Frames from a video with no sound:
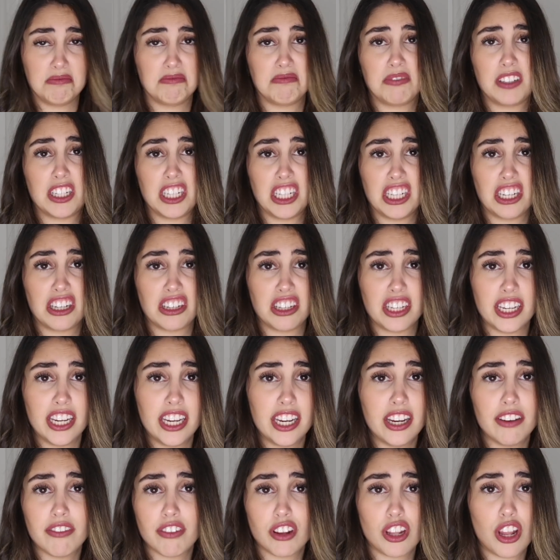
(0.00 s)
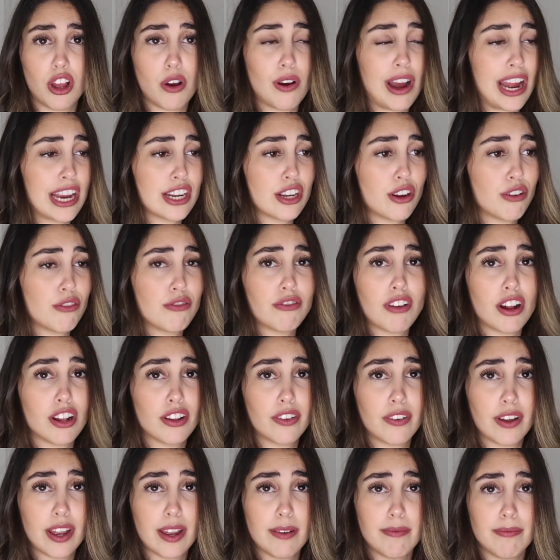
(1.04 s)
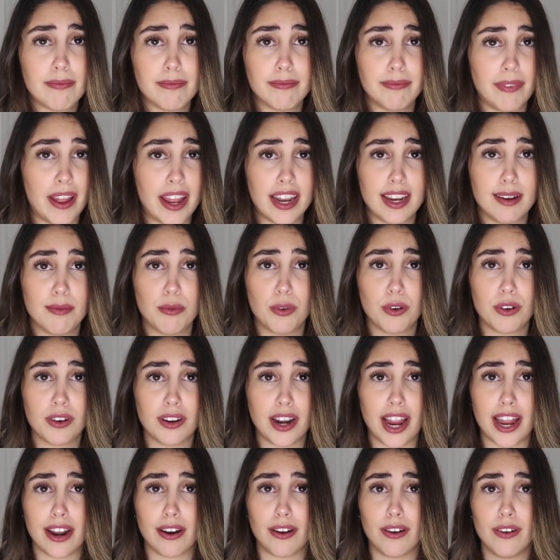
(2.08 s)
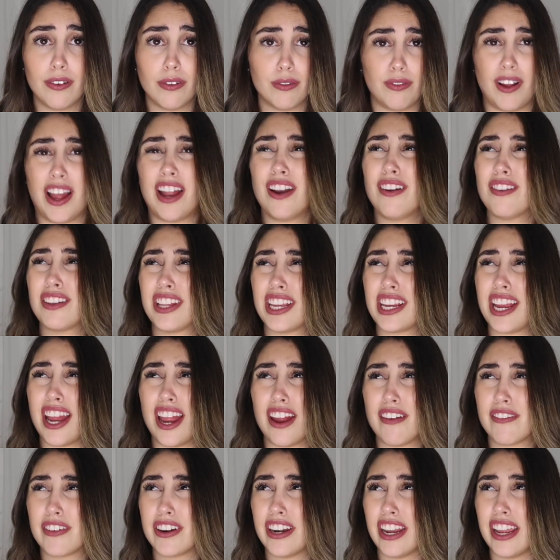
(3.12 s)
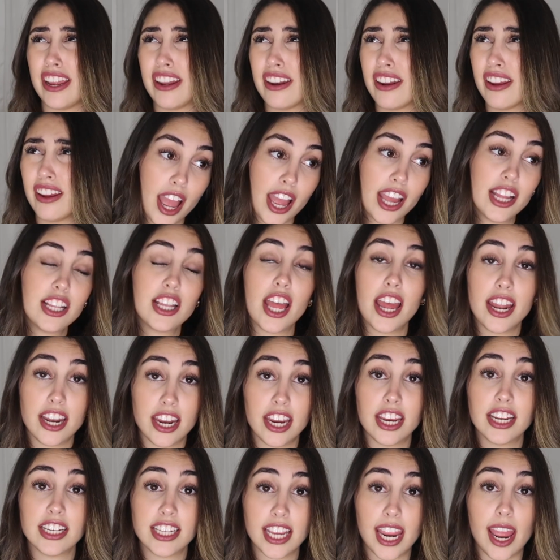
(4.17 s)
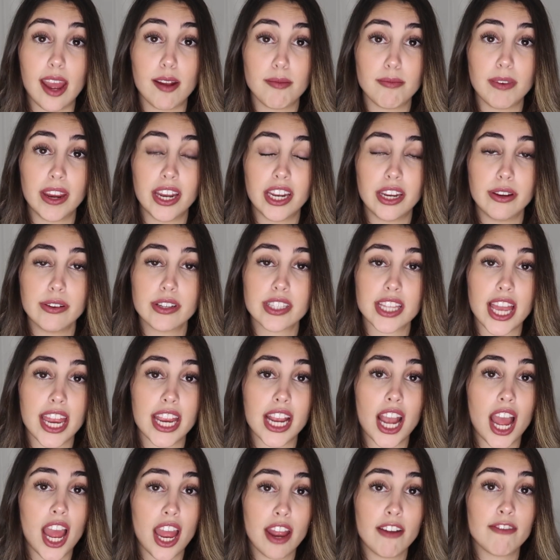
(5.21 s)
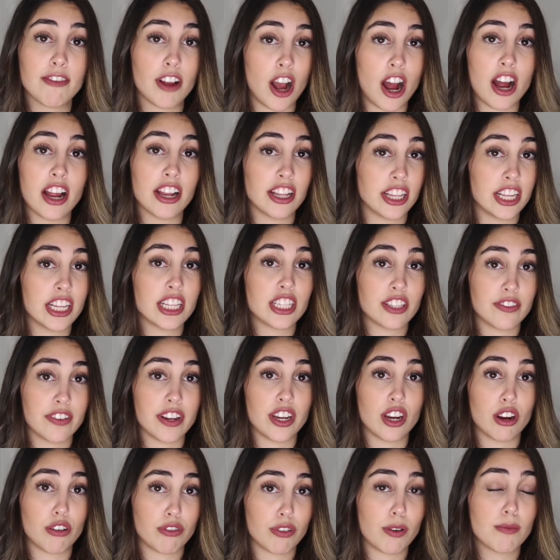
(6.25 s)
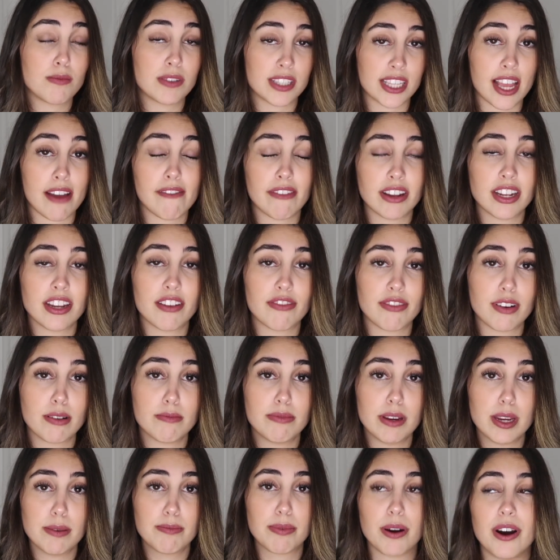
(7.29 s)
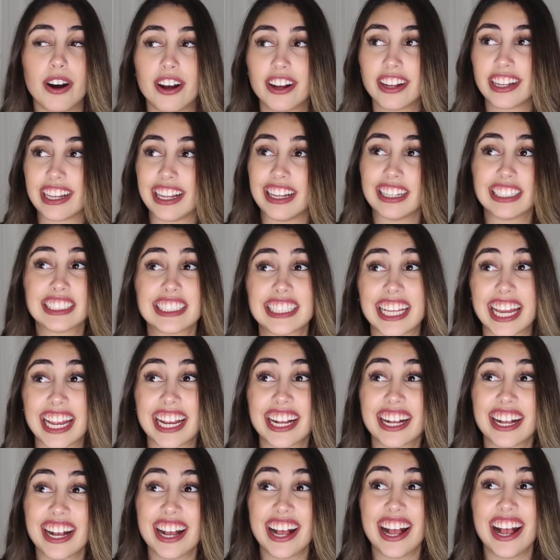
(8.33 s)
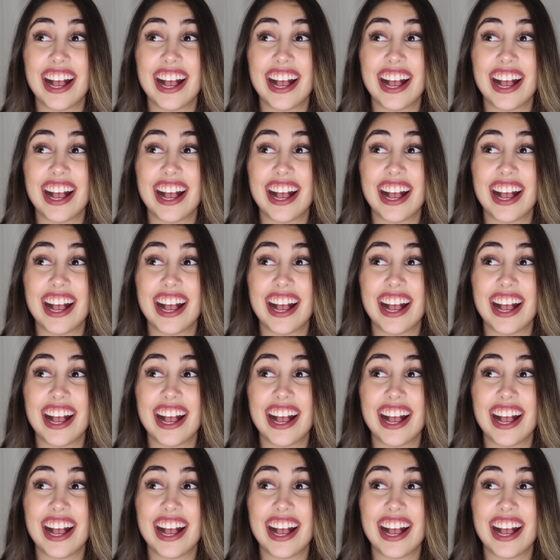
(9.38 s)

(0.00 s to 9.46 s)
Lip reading: clearly, even though I don't follow him anymore at all. I don't think I ever did. And then he DM'd me and he was like, I've gotten this video from 7 different people. And I was like,